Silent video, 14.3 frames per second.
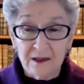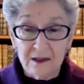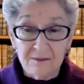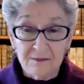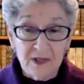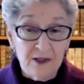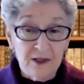
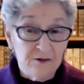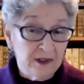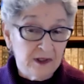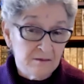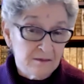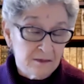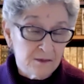
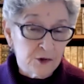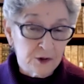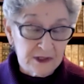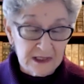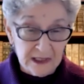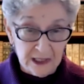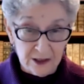even
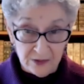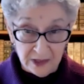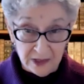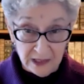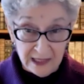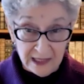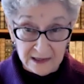towards the end of the
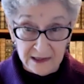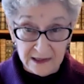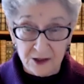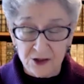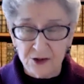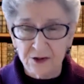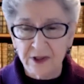last
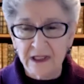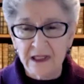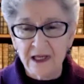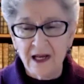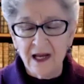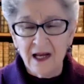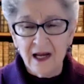century.
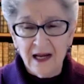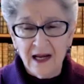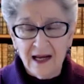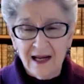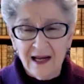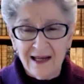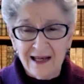
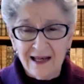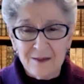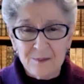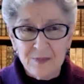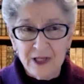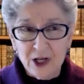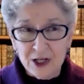
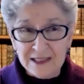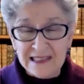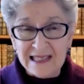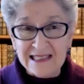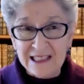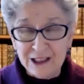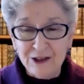Because I
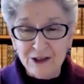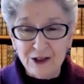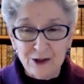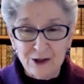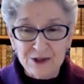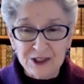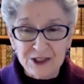didn't
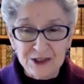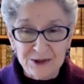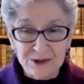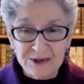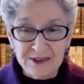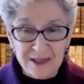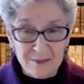go to
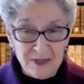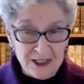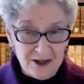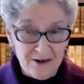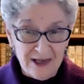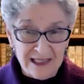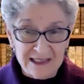
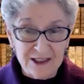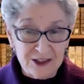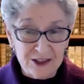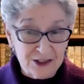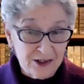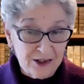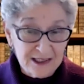seminary, I didn't
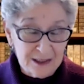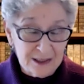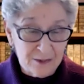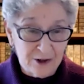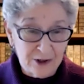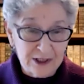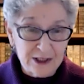start
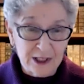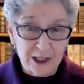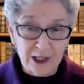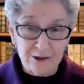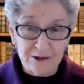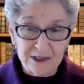seminary till I was